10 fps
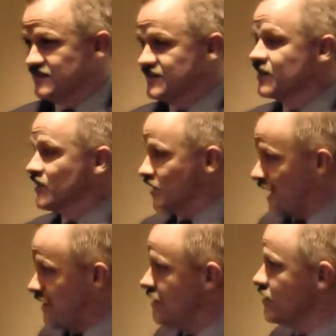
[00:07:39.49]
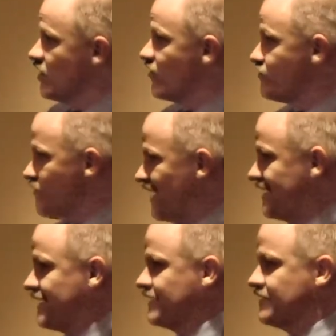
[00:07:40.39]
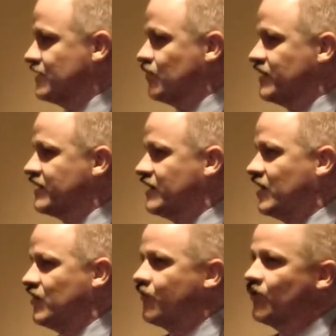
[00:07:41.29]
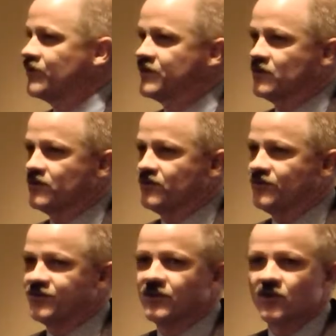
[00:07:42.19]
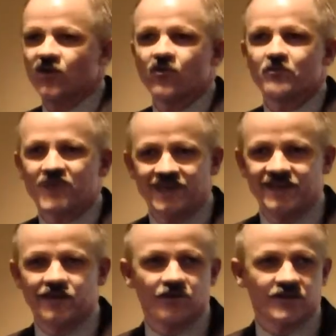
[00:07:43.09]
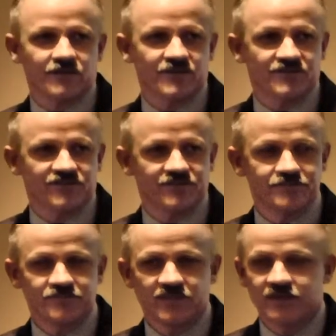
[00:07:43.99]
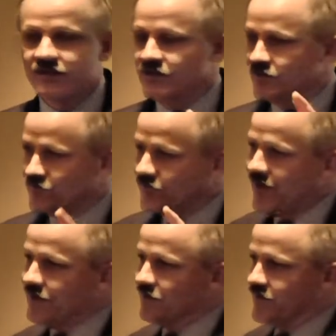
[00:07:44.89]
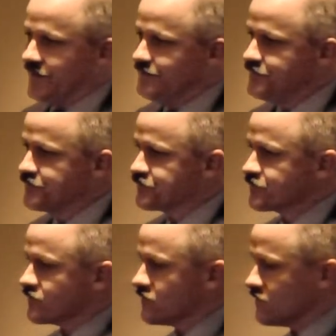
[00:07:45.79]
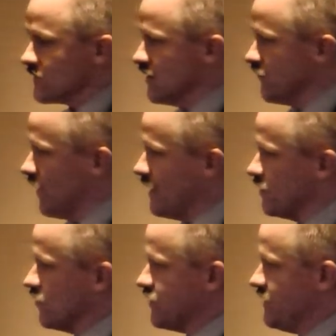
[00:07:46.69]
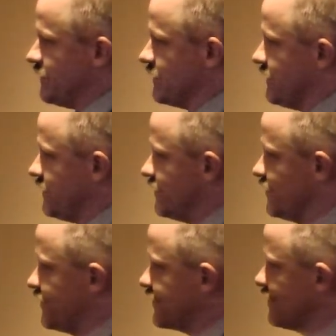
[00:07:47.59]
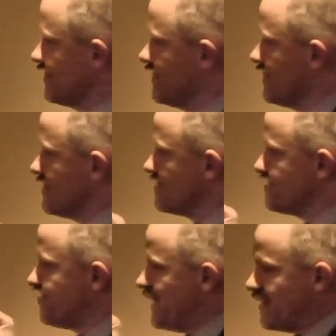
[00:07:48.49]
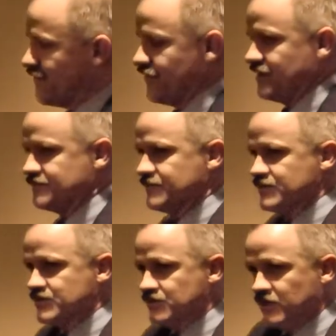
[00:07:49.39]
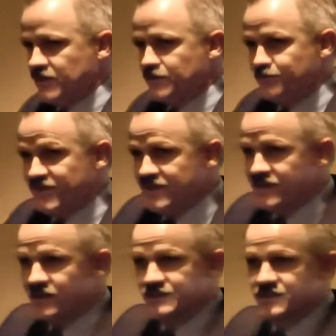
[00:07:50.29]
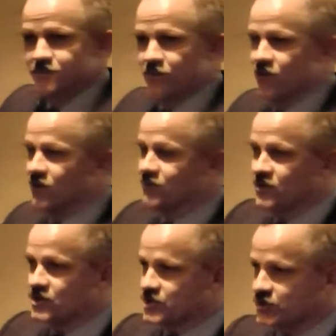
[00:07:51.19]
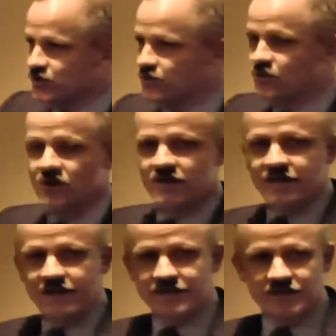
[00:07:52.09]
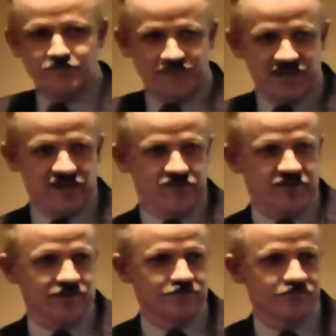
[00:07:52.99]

It's a lot of money that we cannot afford to lose over petty arguments. And finally, the final thing is benefit. Uh, be superb, do, and then benefit.